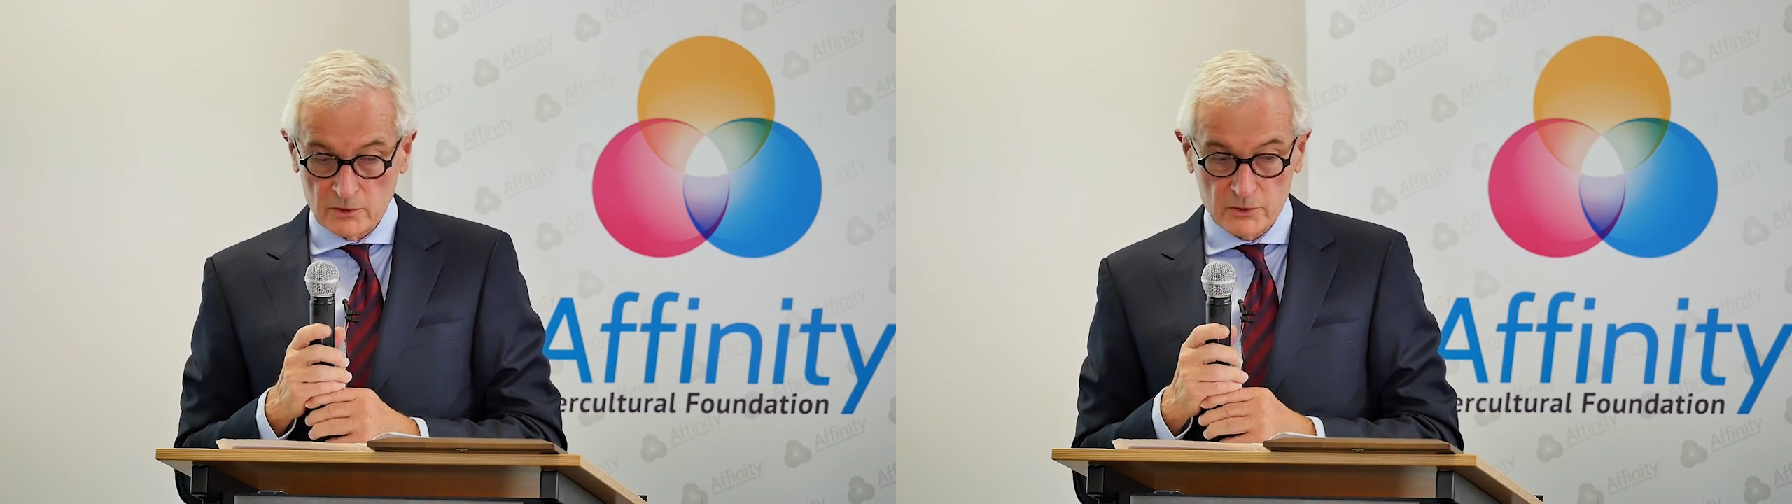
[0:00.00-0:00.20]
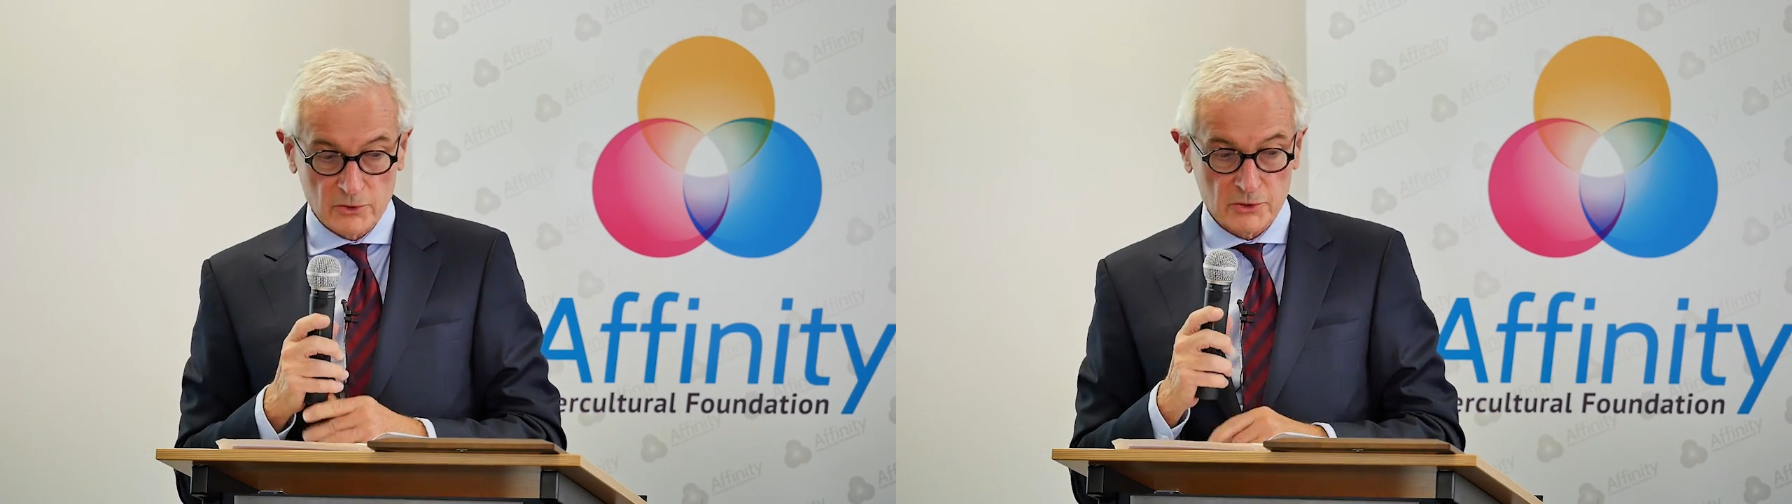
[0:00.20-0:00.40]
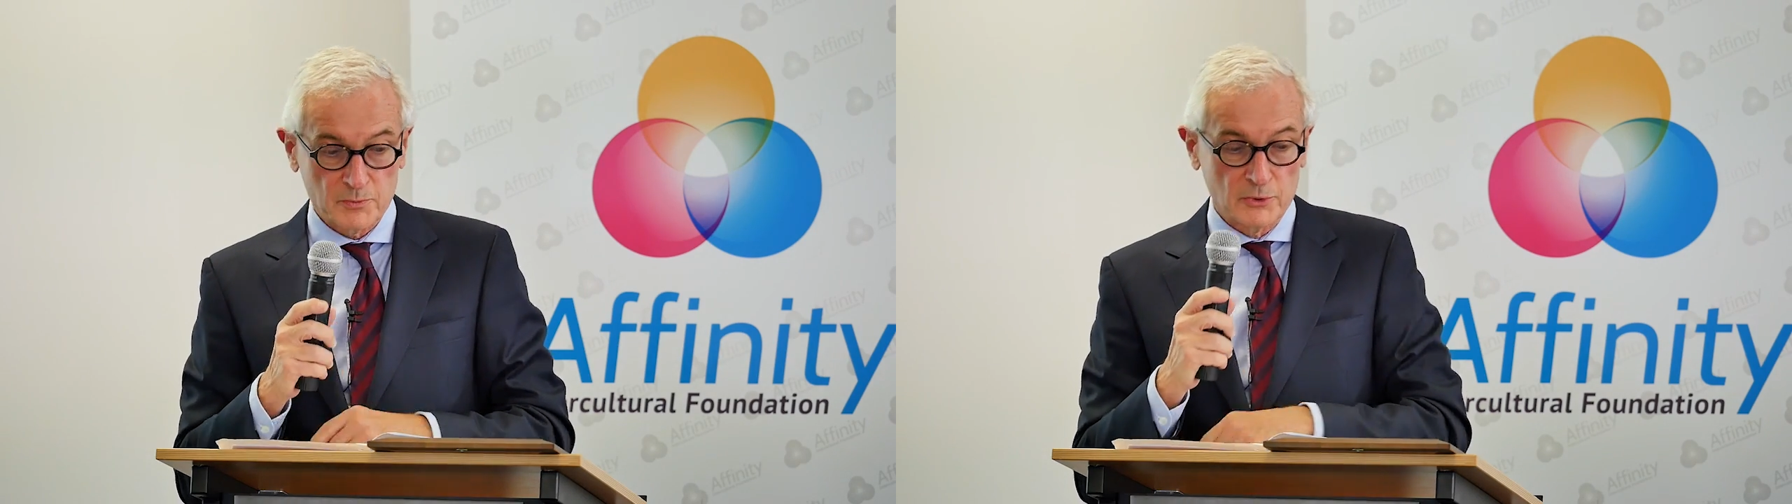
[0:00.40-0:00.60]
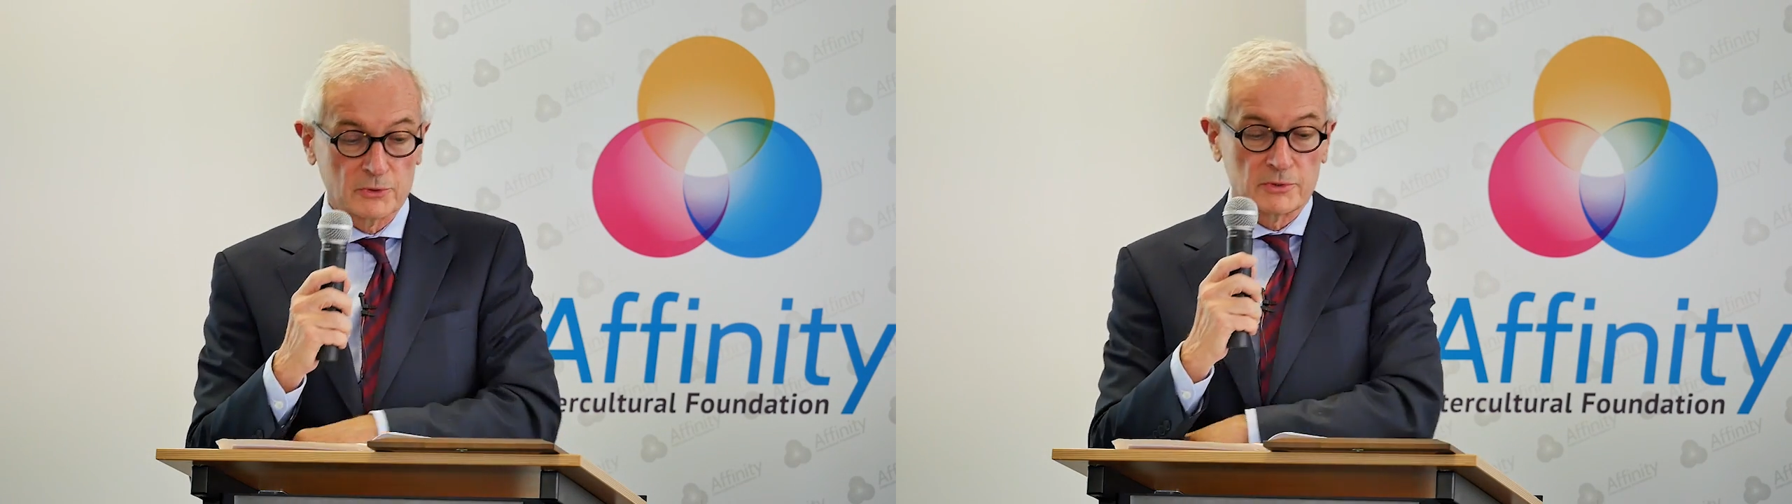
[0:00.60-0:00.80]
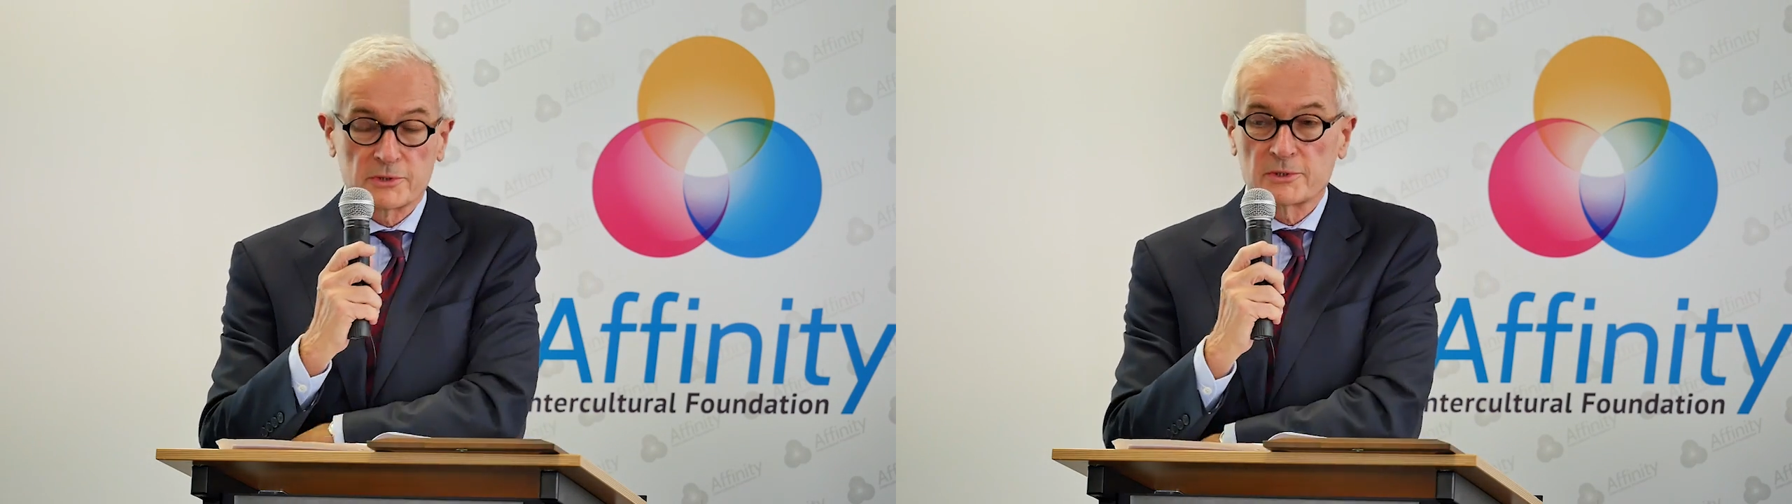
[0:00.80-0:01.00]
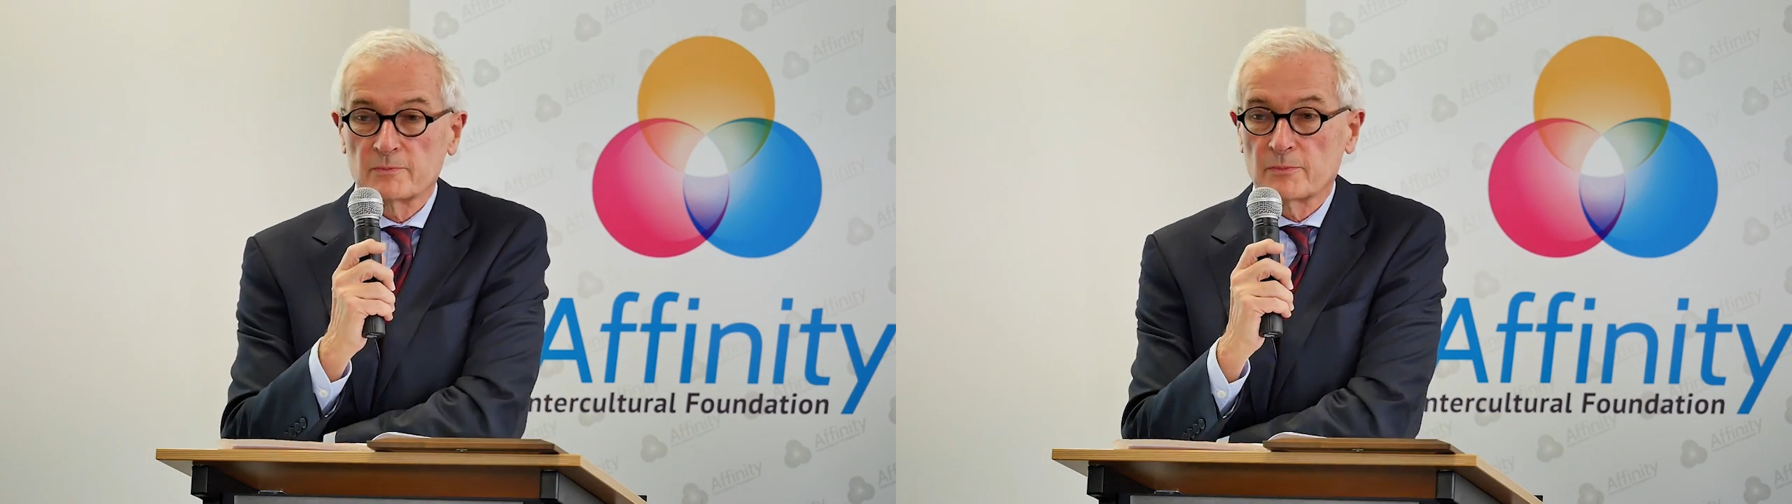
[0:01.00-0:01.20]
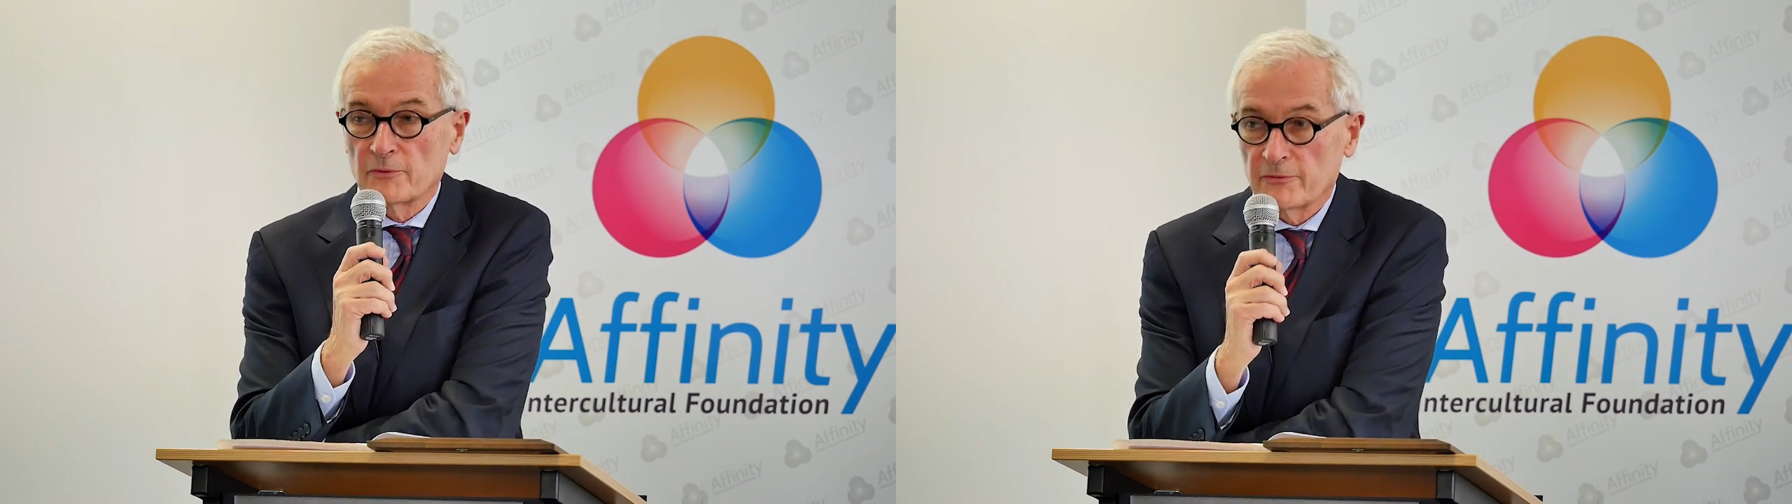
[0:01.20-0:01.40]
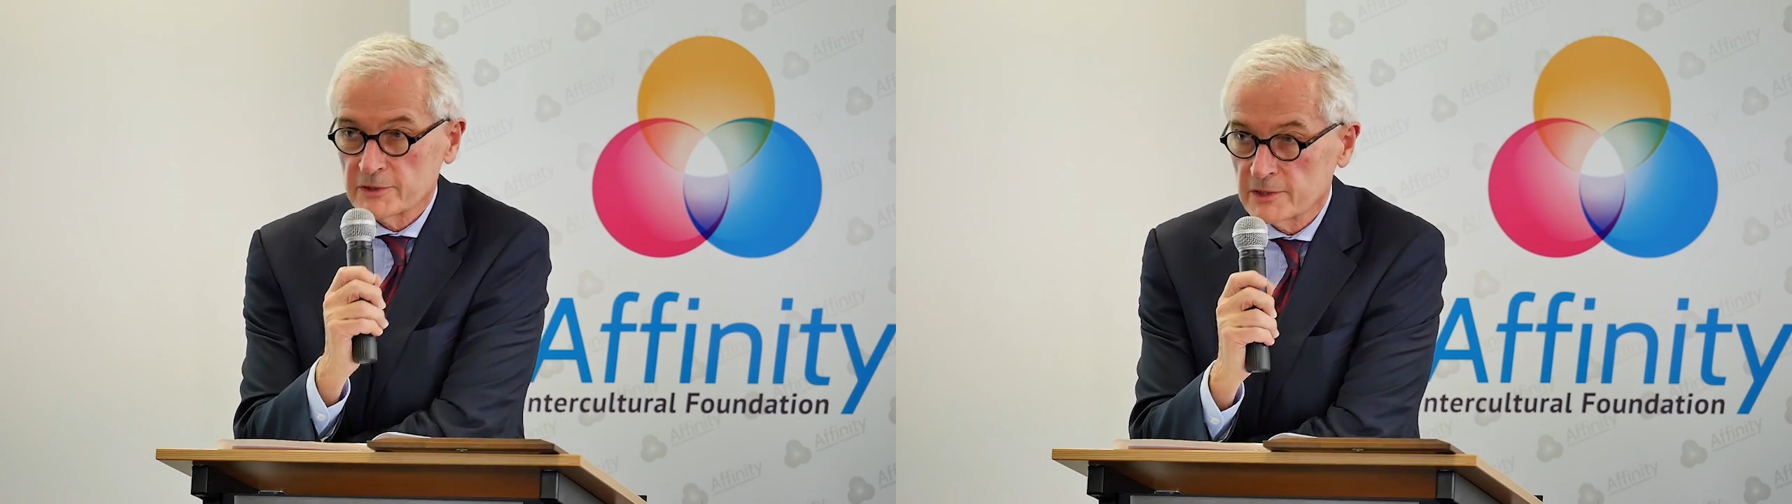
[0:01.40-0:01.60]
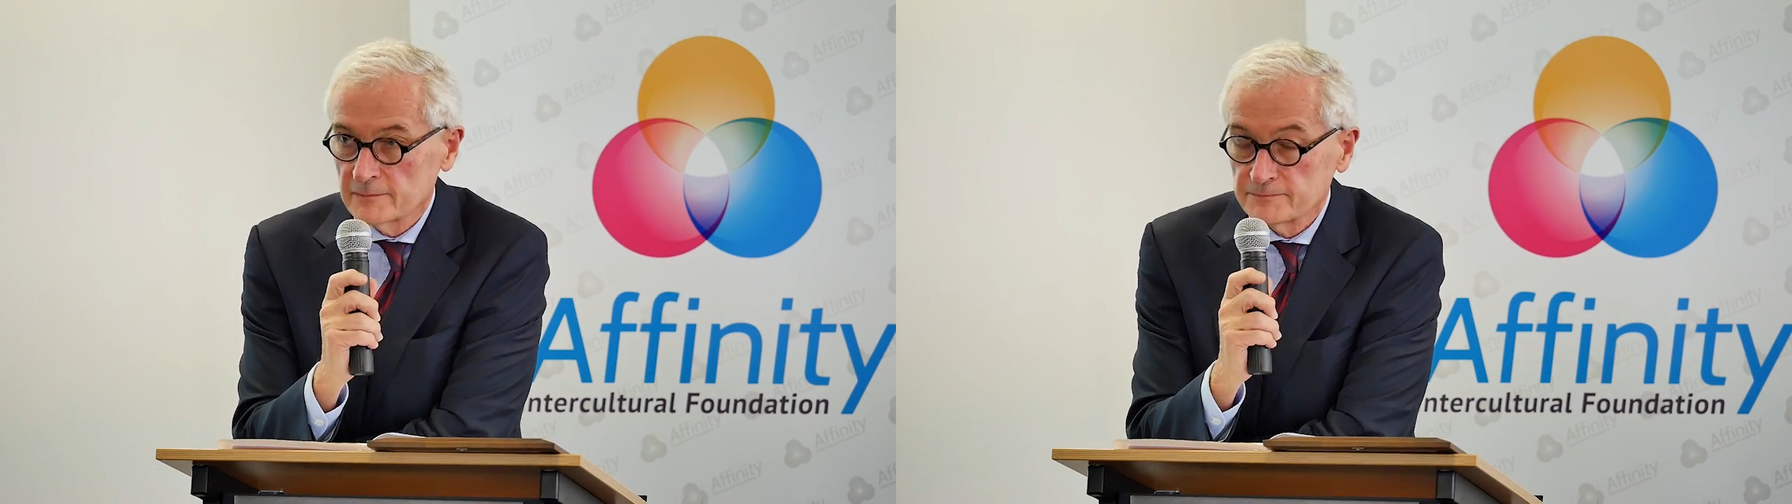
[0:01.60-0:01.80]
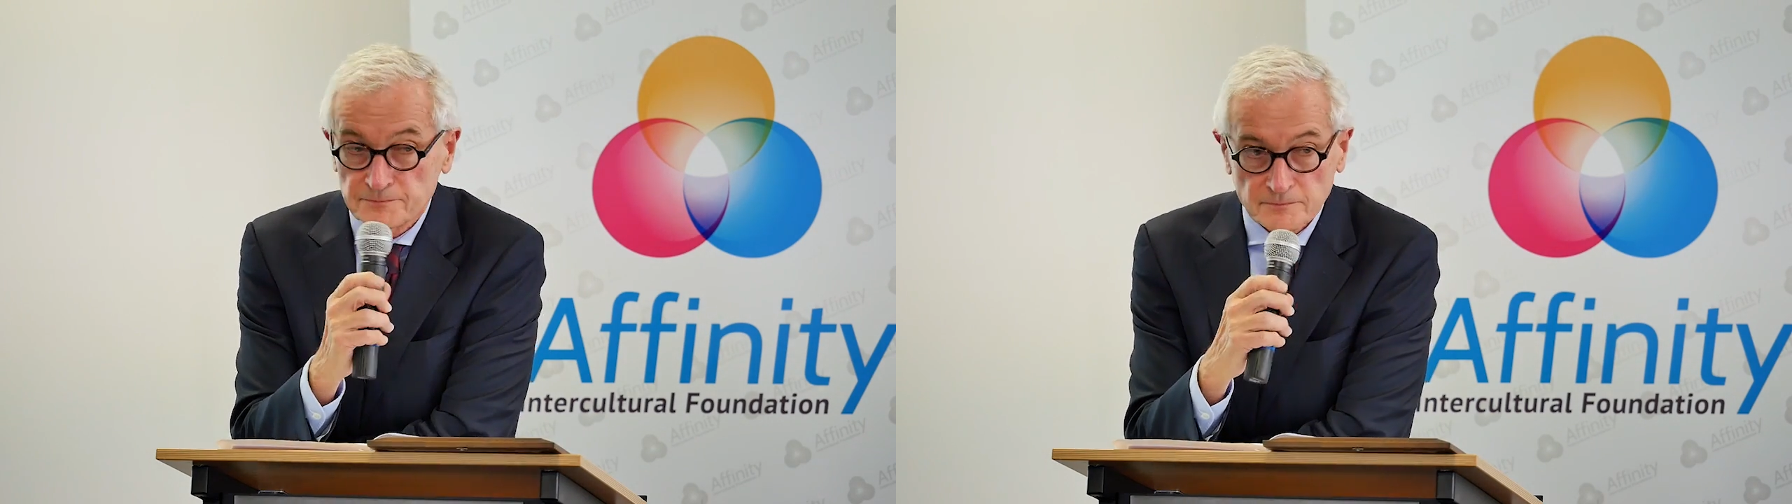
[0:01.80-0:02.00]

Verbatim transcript: jurisprudence professor.